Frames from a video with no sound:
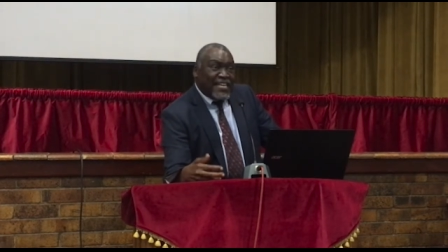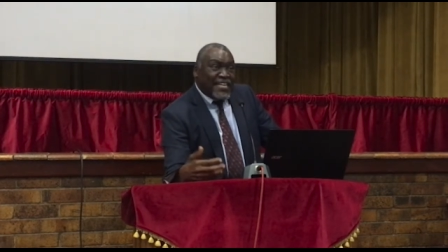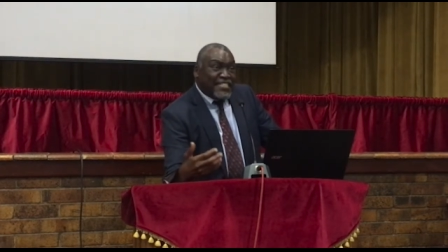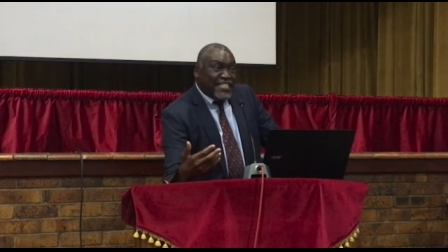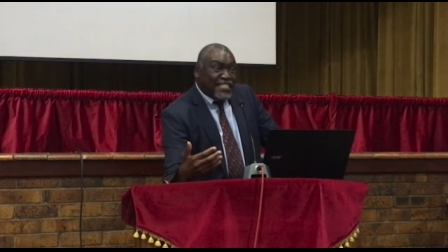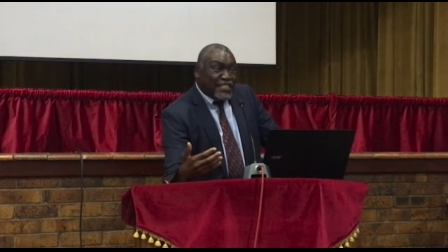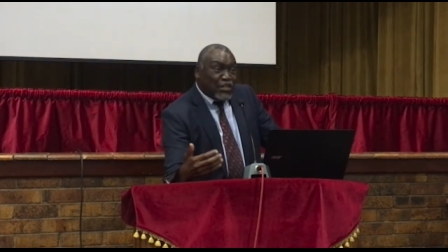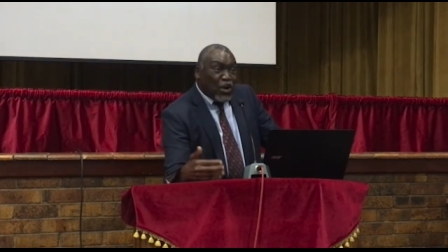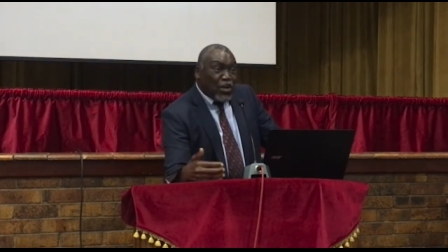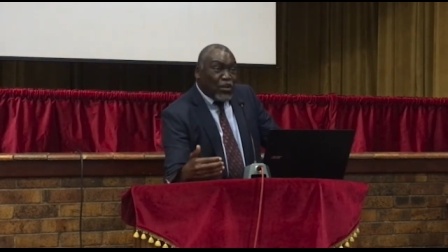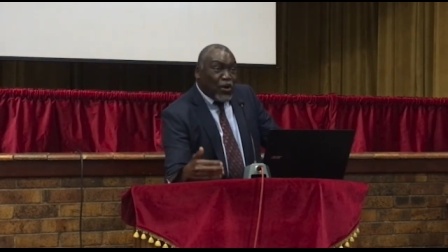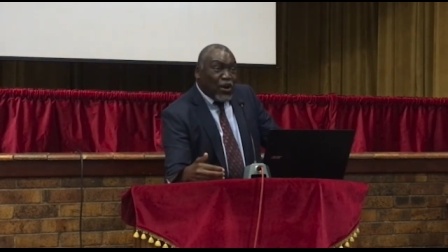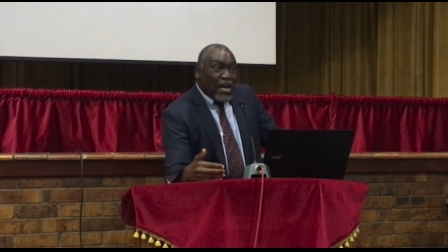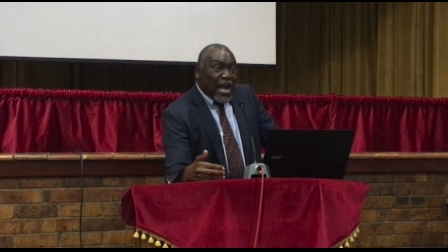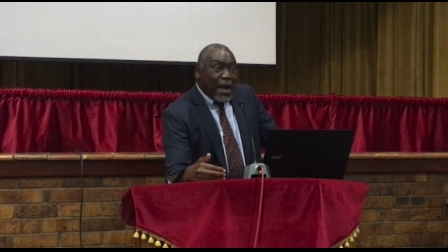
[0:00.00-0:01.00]
It is no
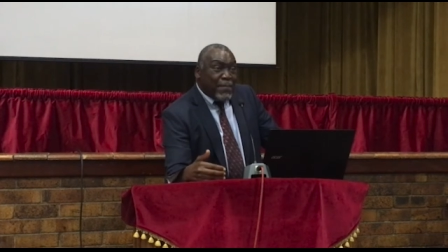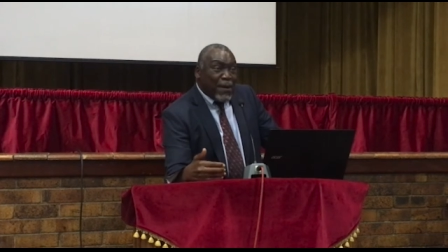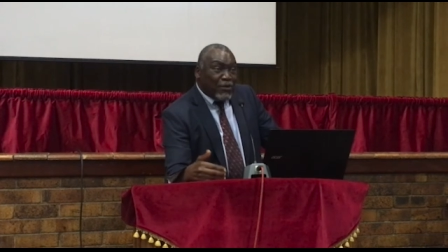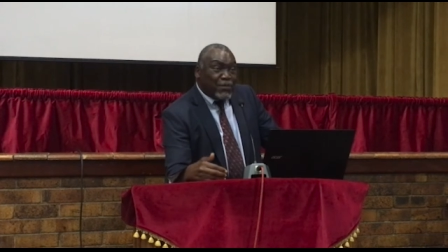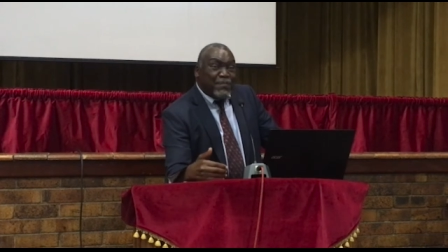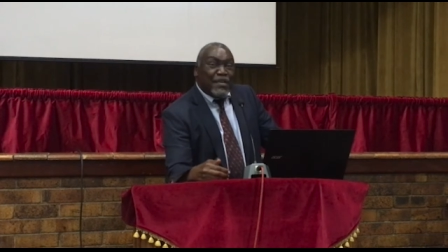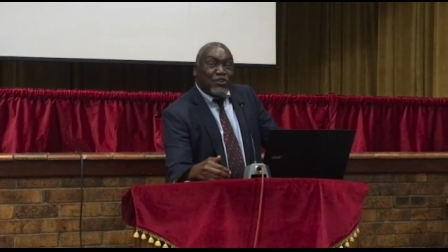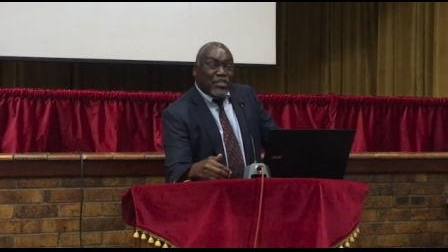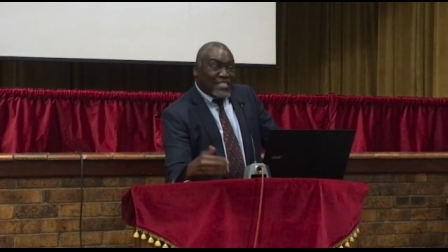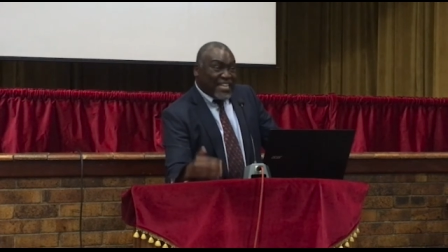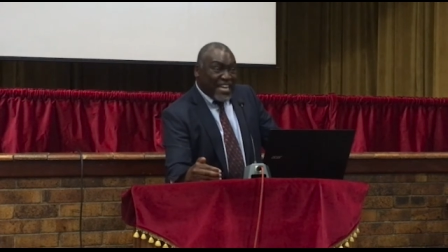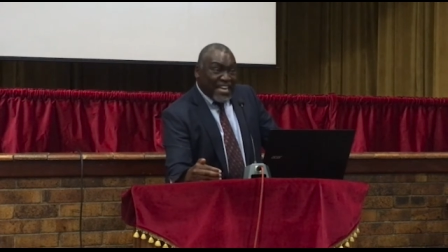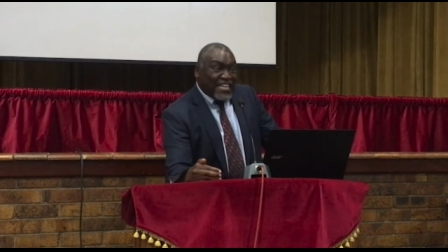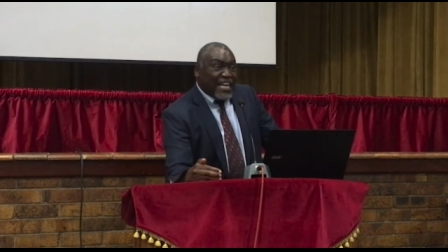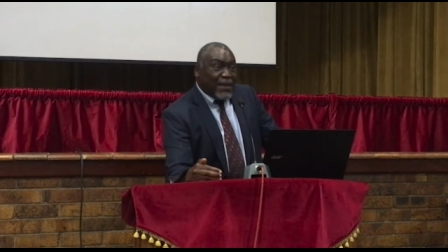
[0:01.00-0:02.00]
longer about me not
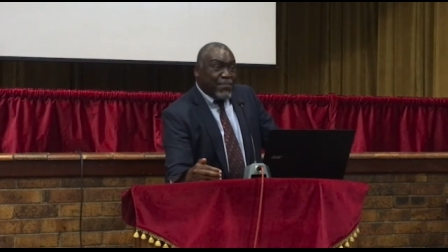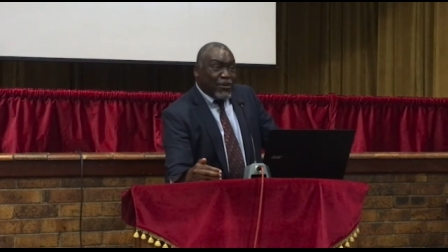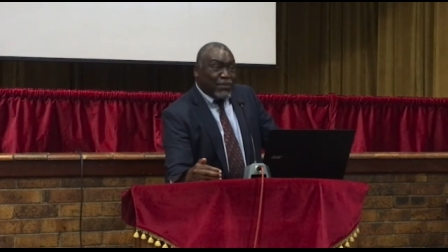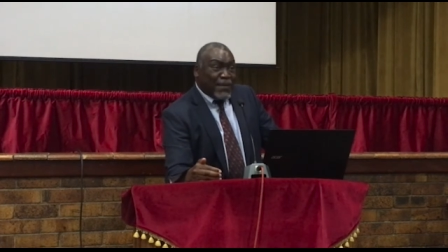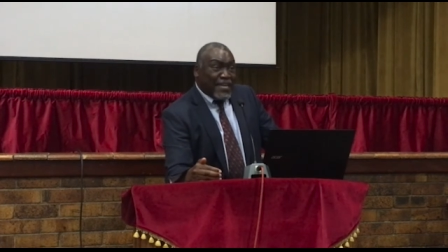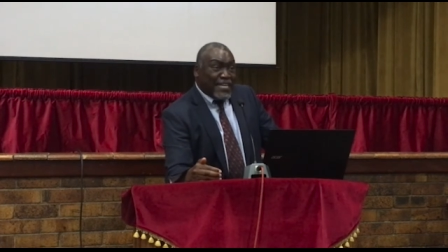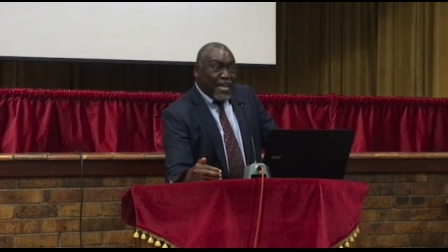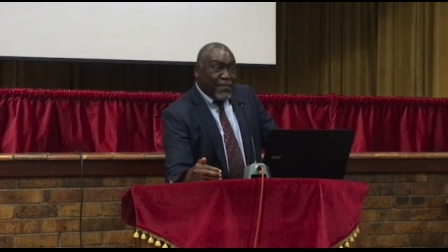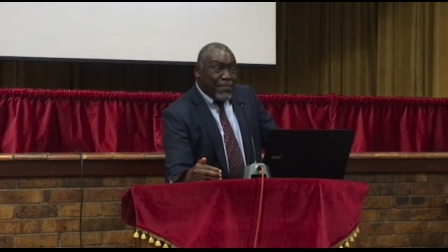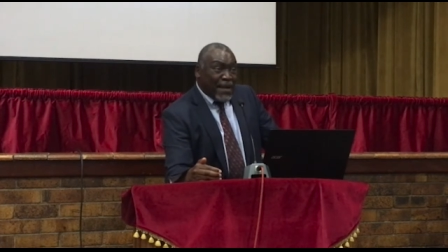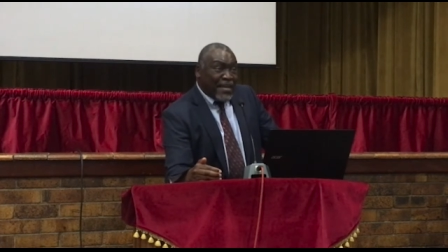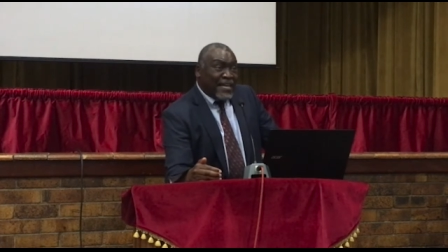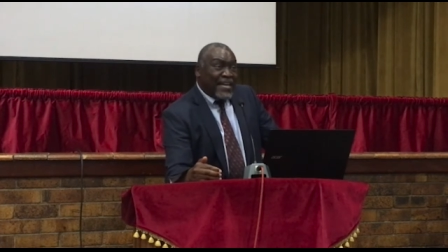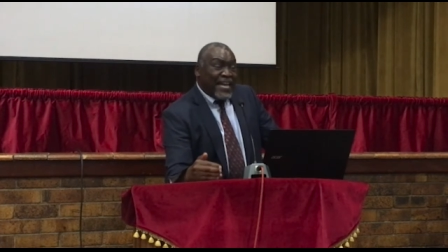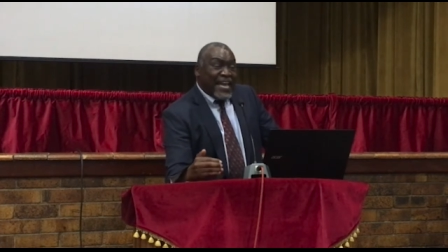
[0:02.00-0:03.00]
caring about my
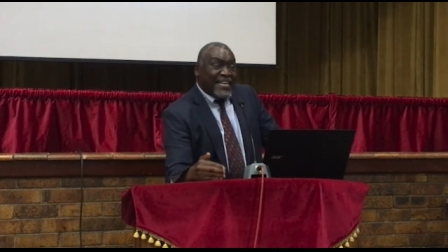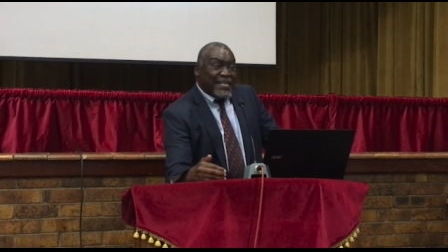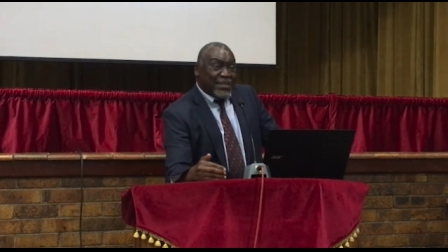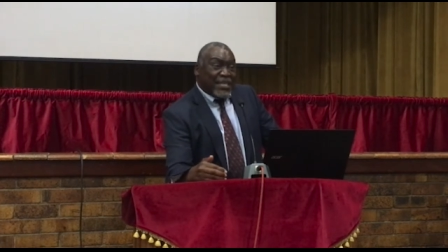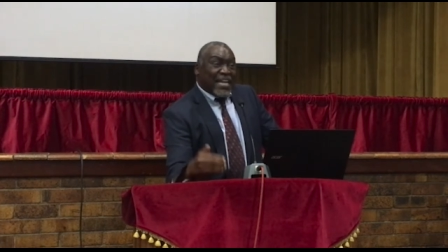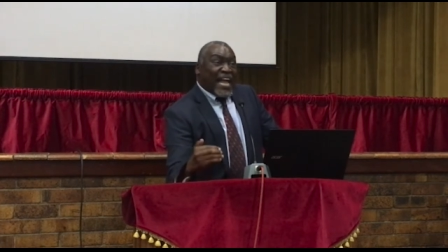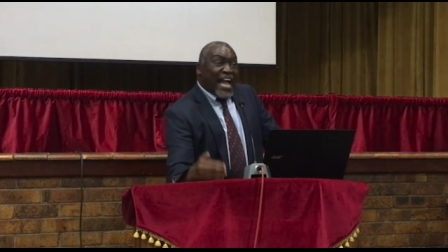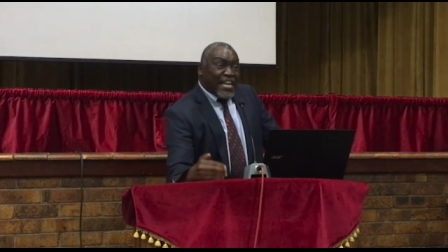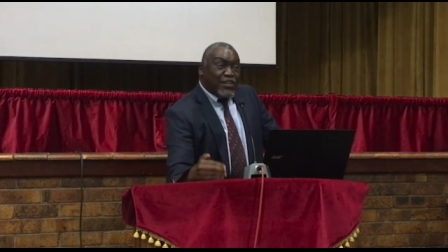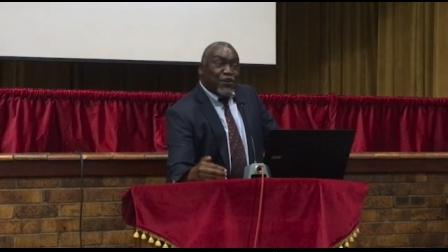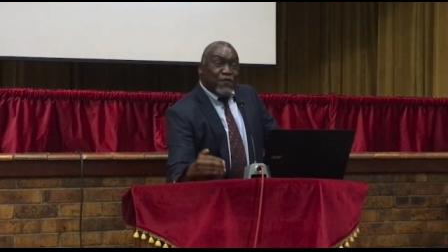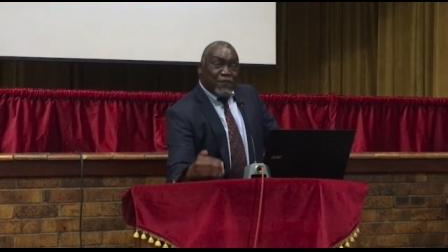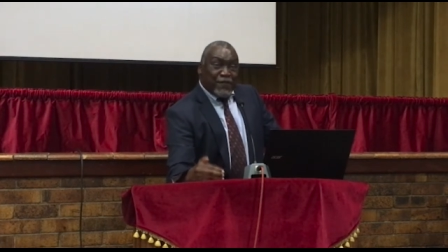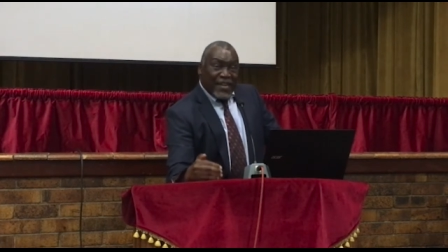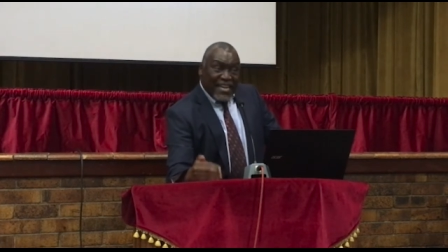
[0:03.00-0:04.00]
neighbor and the kind
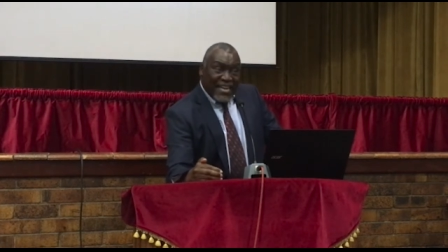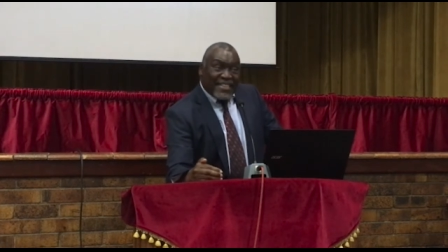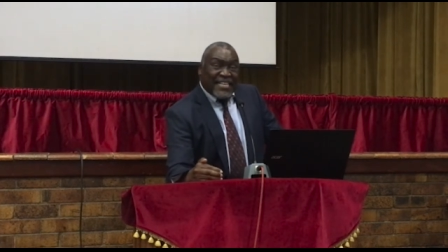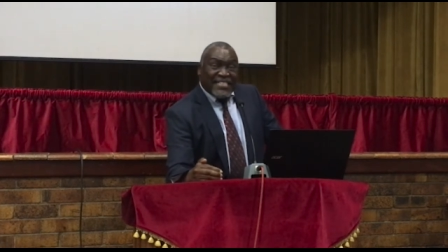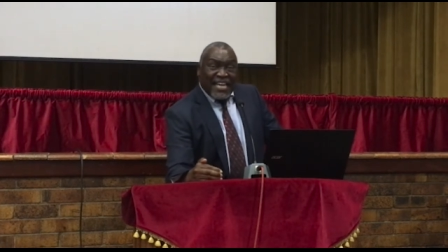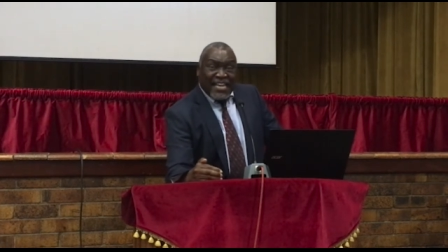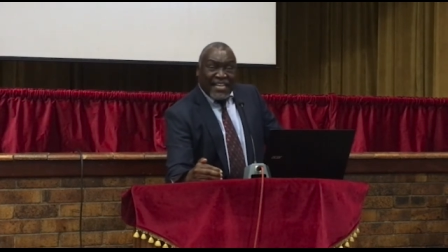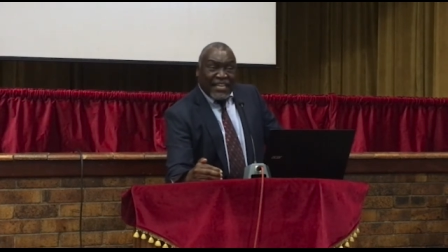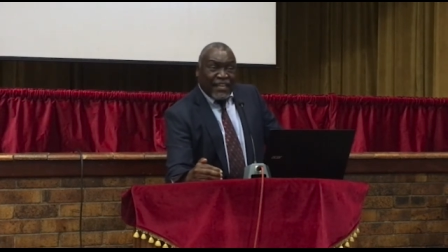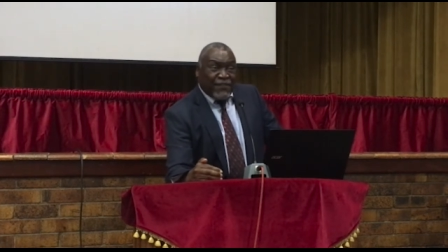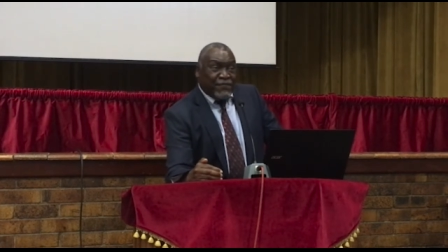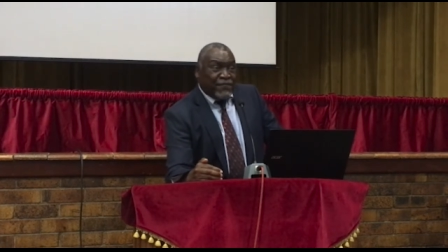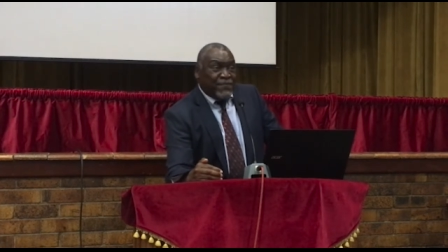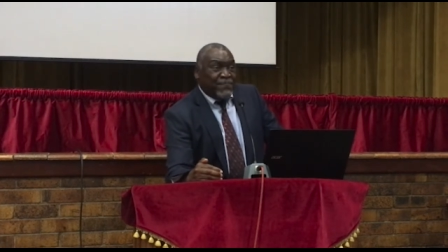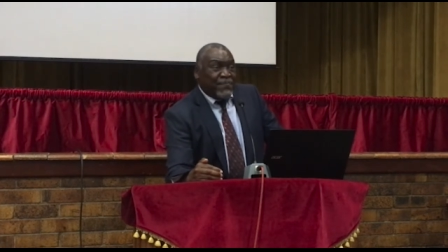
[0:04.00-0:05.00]
of care that I
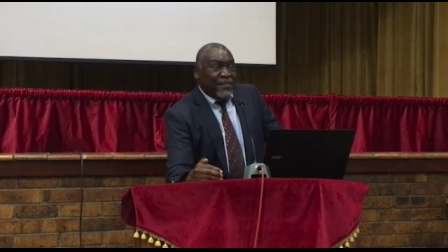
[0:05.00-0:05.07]
give.